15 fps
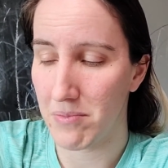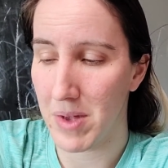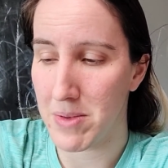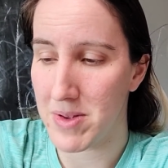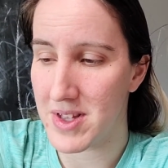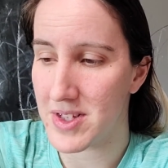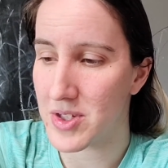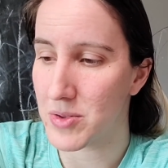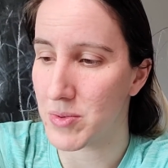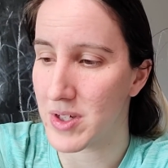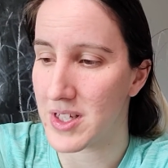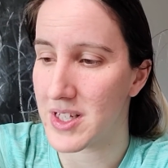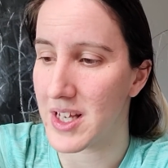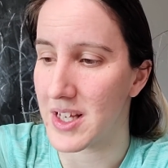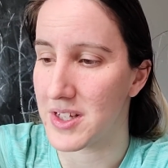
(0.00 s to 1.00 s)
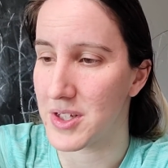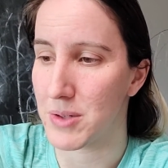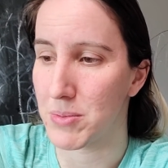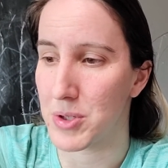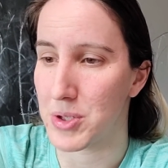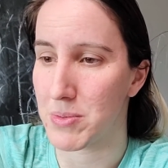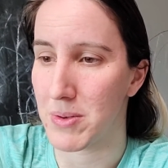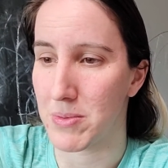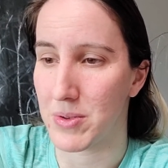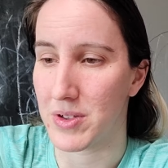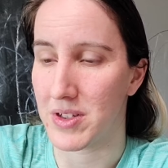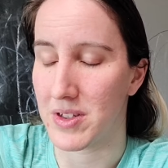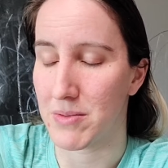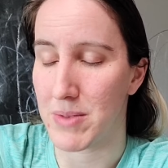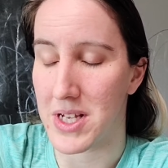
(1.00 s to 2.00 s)
Maybe this is what it takes to push people
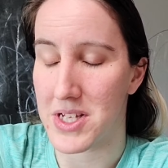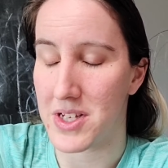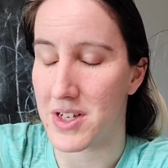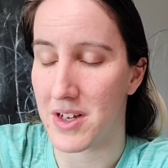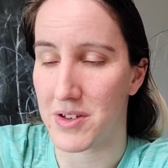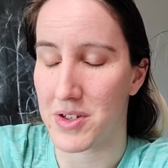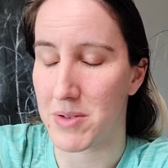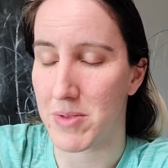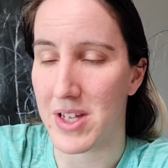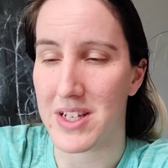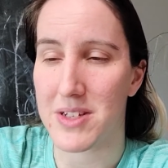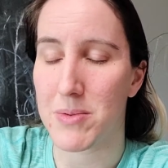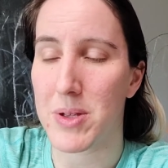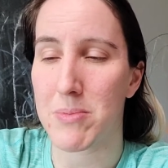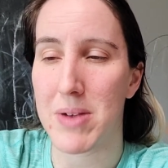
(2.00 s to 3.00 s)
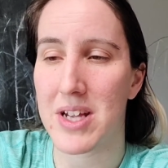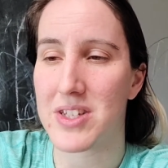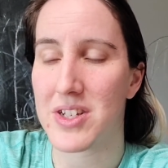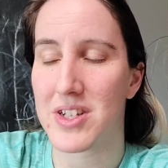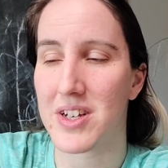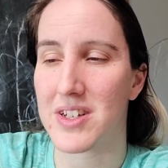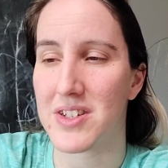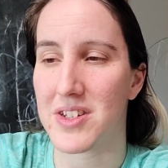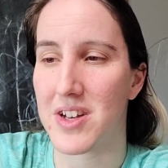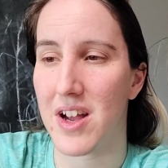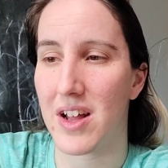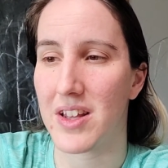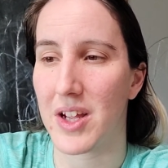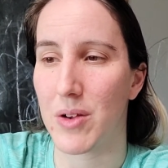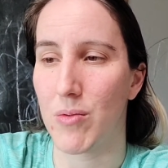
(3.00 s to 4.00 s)
to Mastodon or something, except that Mastodon is
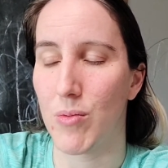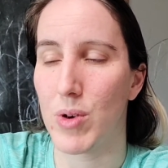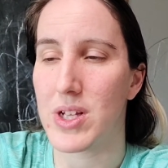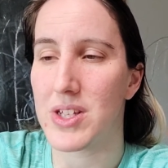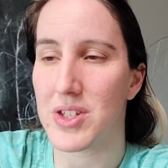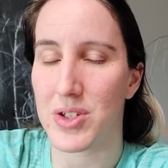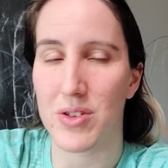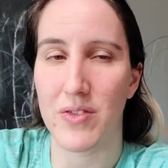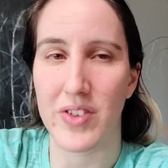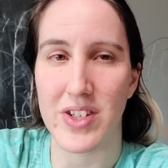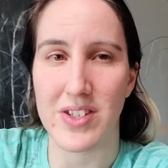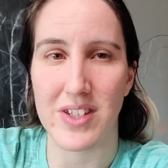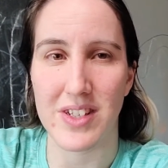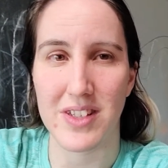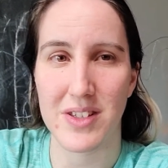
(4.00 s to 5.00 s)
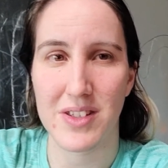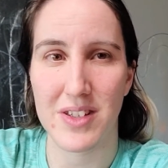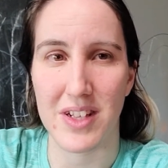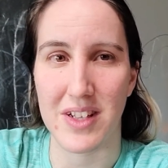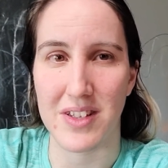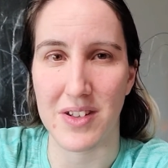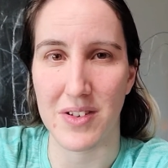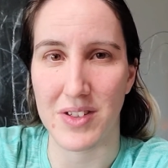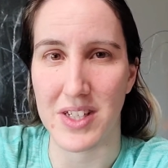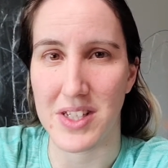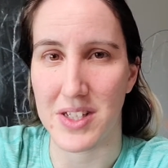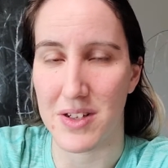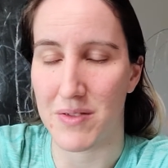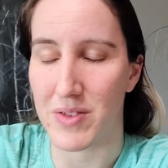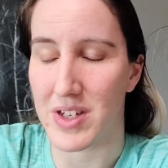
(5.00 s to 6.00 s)
not like one service, it's all these
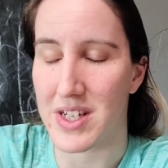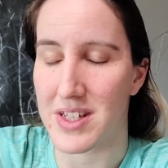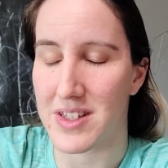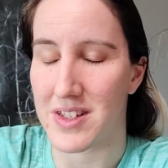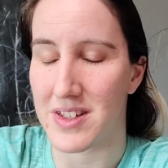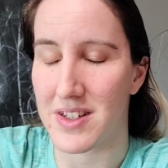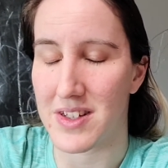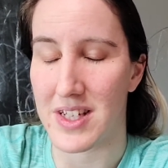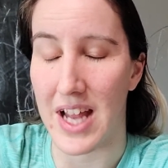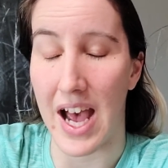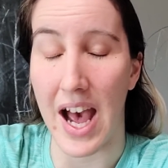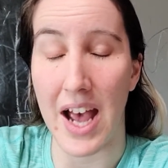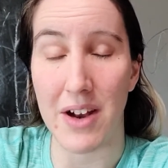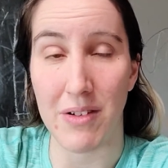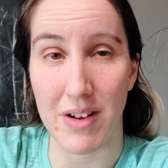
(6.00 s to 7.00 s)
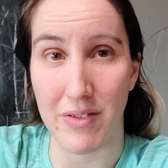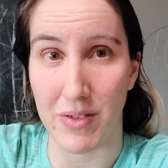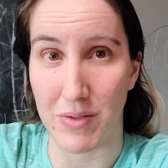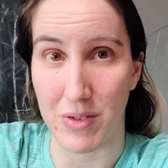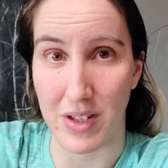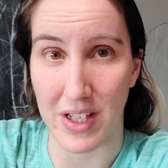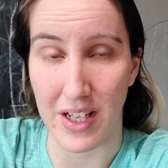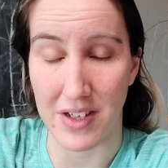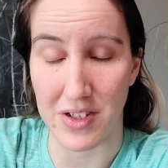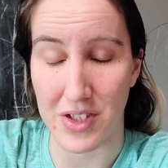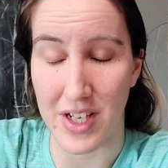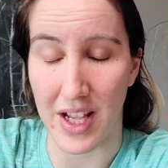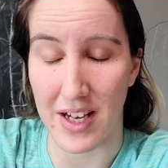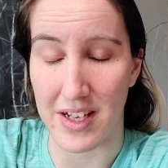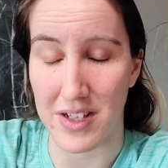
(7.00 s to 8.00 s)
different instances, and I don't even really
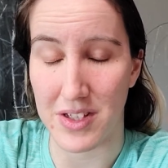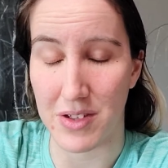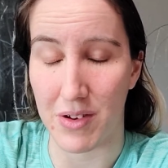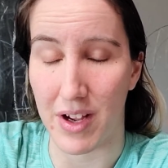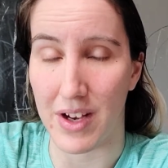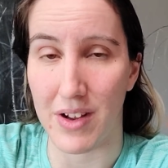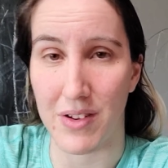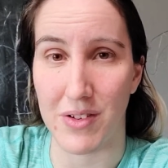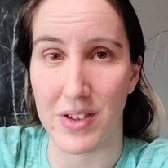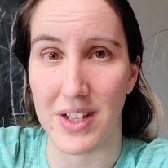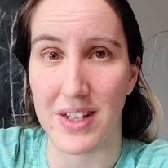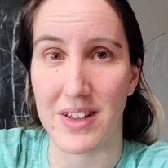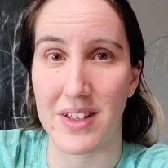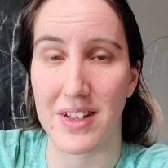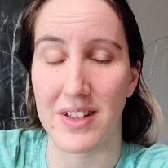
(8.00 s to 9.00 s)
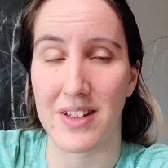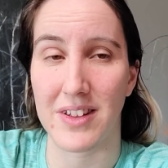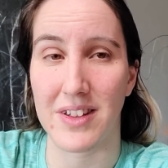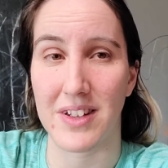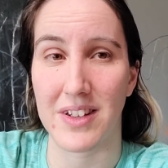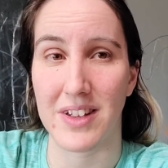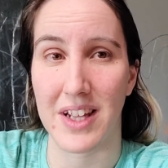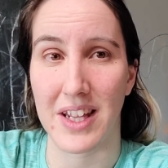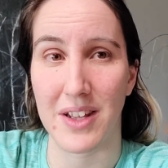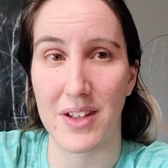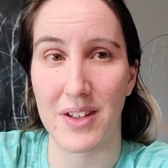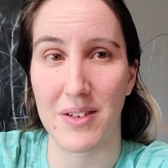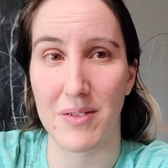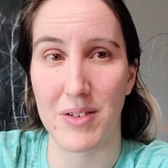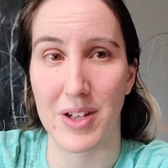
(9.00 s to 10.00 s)
understand it. So I know that the
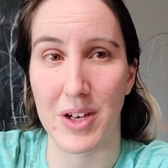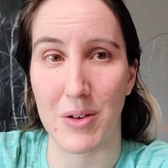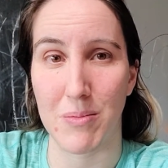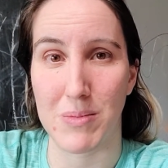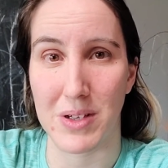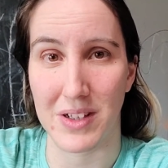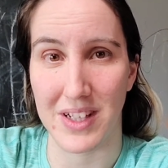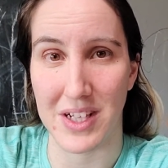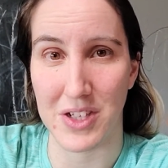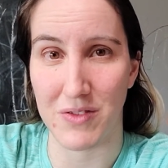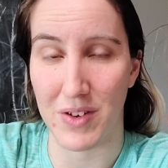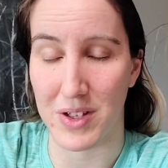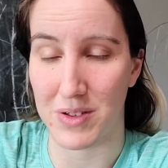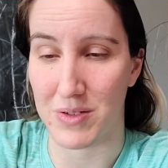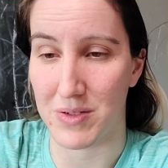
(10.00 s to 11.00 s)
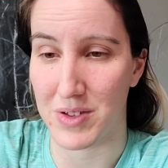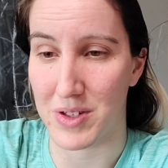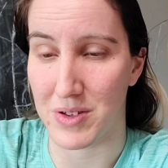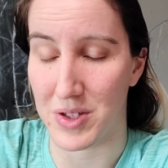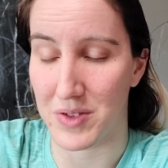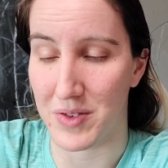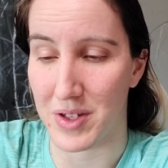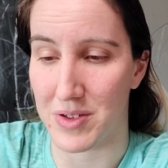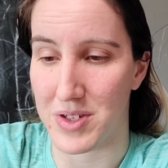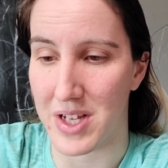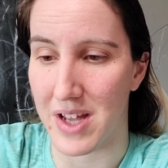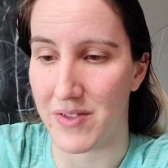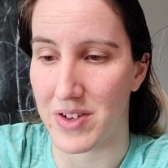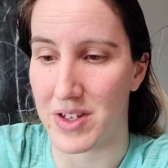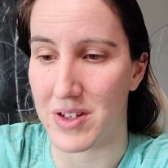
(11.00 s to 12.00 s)
like, you know, middle-aged nudist followers
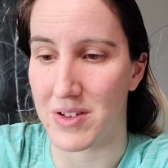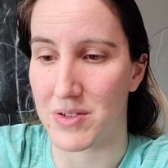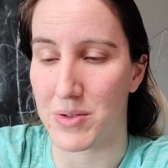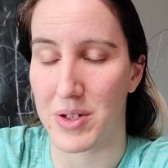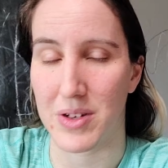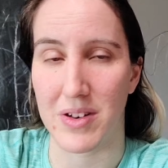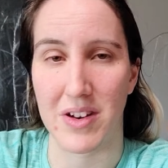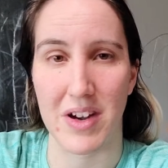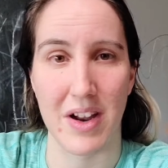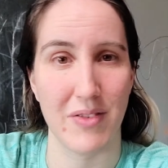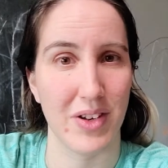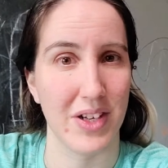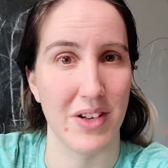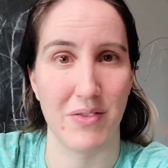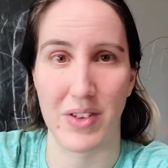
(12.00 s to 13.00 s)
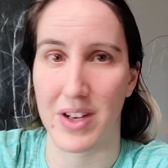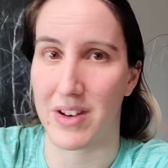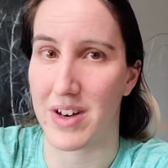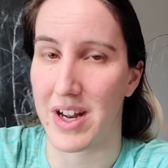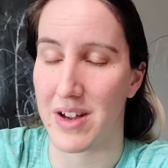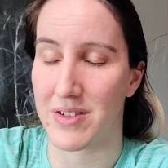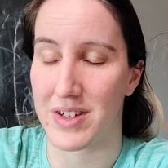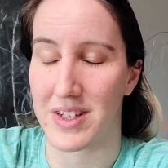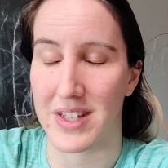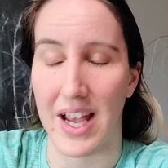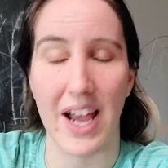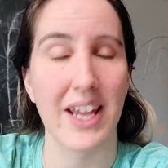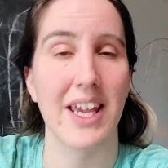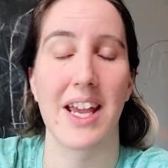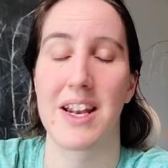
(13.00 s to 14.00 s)
I have on Twitter are never going to figure it out, because
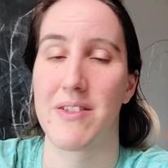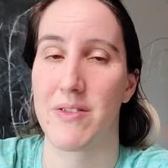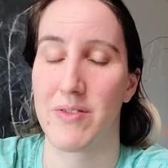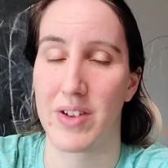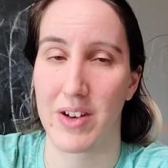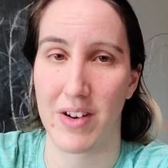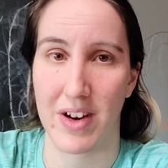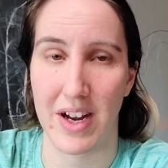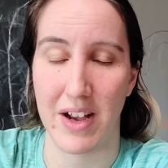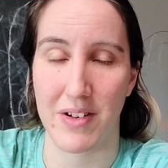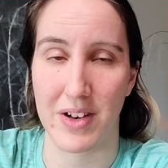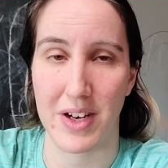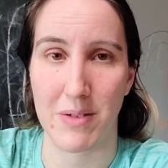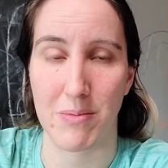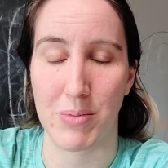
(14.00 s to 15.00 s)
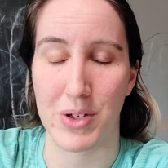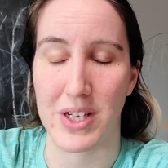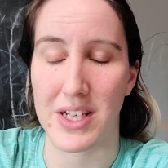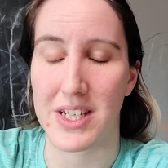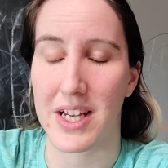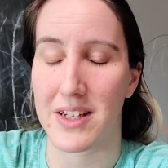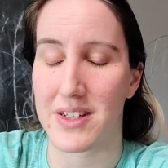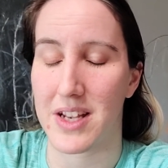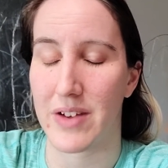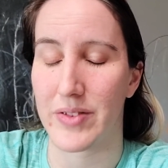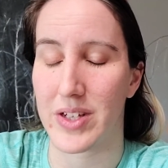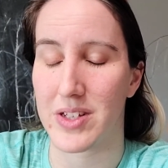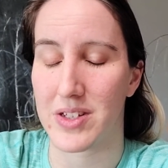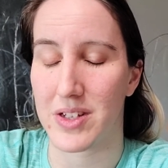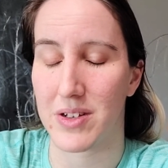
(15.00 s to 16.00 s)
I can't even figure it out, and I'm pretty tech
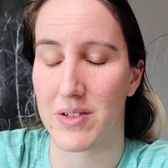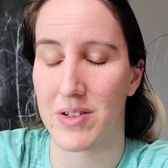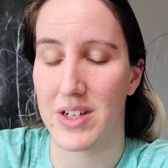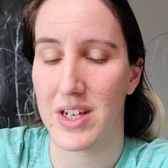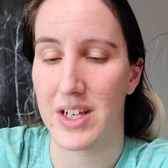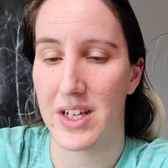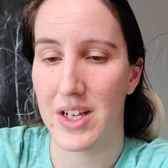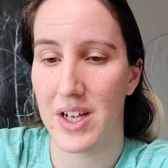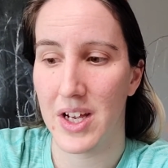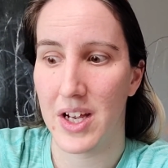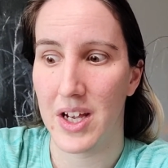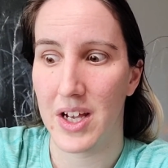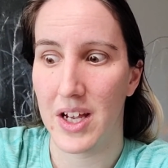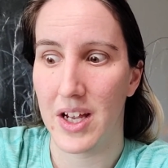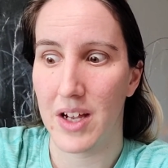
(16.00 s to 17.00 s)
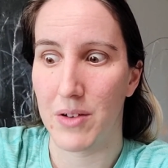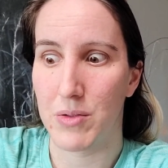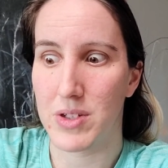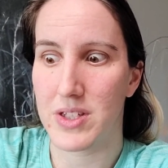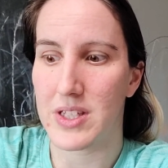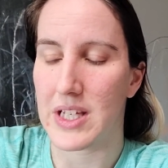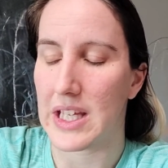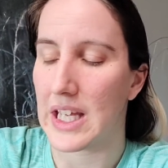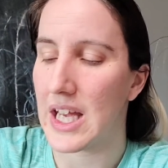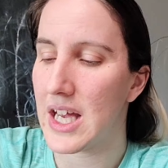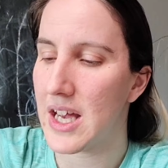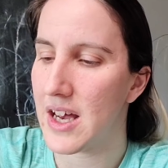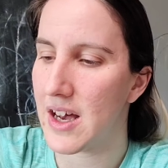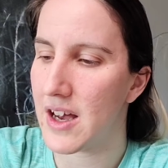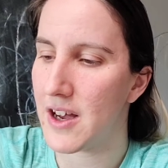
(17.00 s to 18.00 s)
savvy, so we'll see.
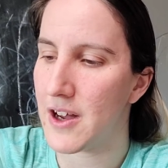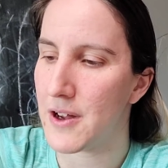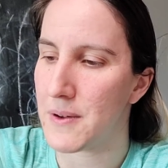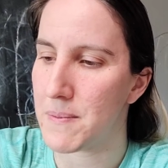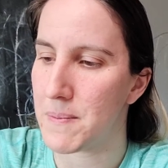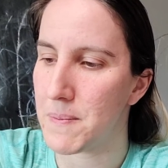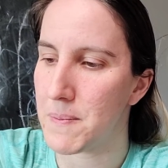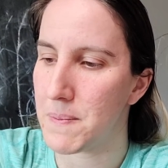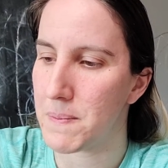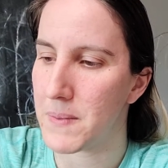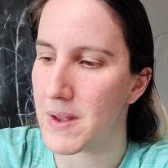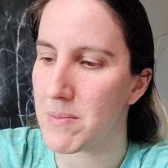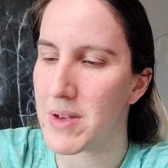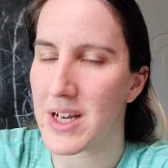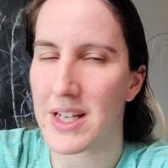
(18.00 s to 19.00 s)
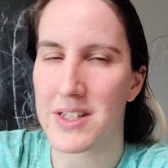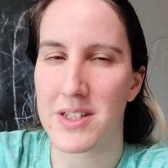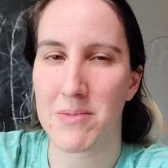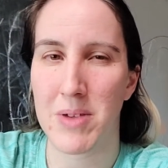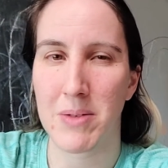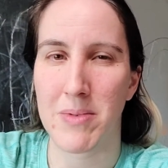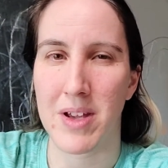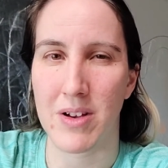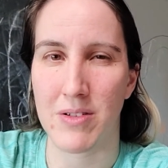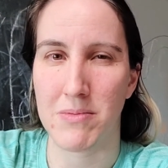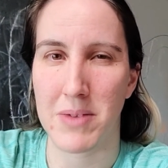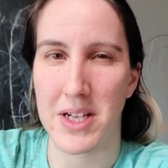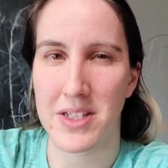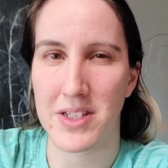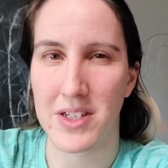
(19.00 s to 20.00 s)
It'd be nice to make my
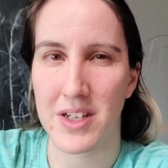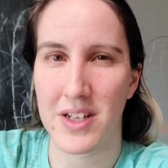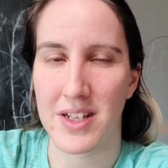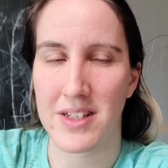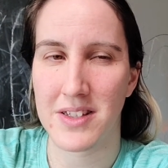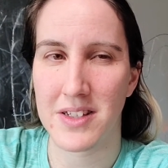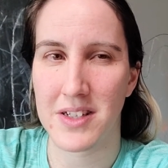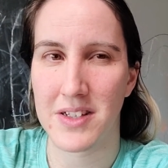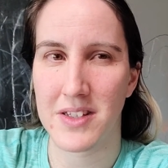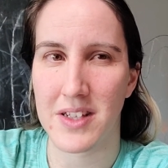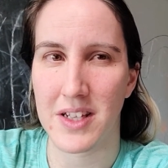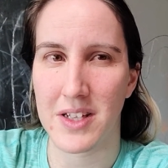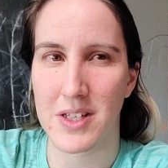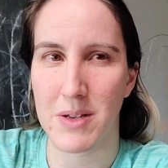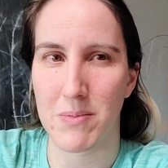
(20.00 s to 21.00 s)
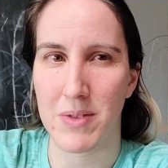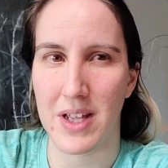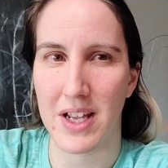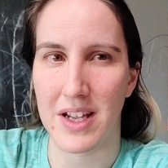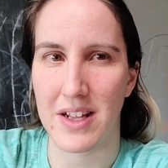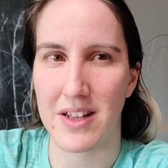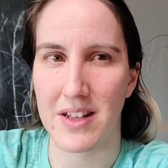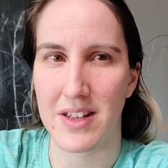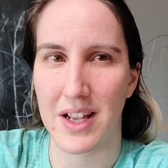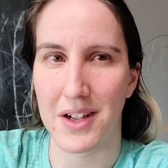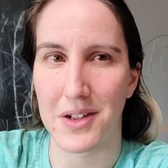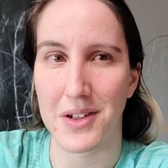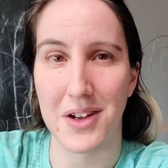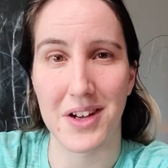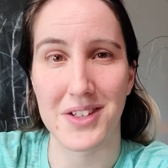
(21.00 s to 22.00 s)
own Mastodon instance, except that
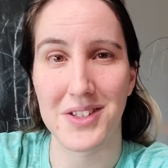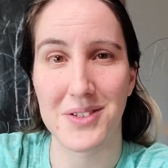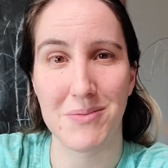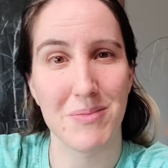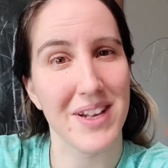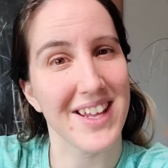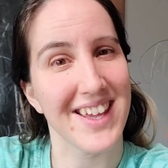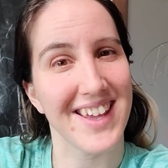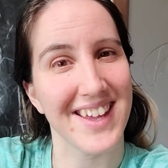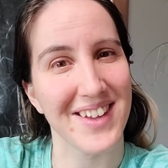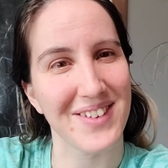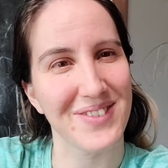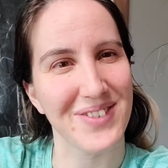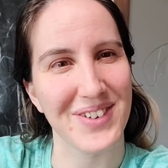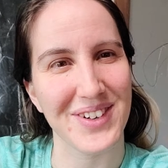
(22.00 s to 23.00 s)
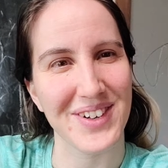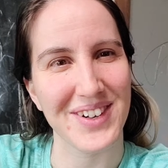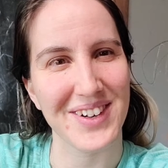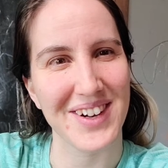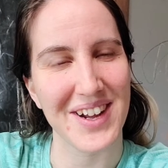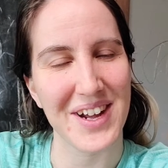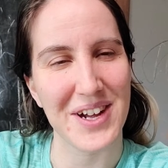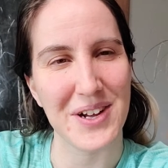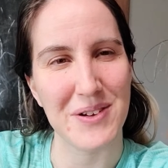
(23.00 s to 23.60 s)
costs money for